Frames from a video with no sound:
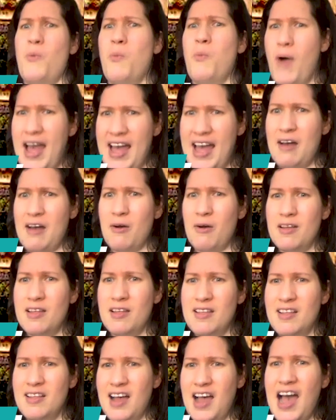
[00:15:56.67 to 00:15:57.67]
Wow,
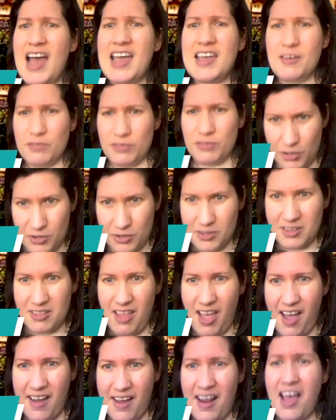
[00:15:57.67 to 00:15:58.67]
I have learned a lot.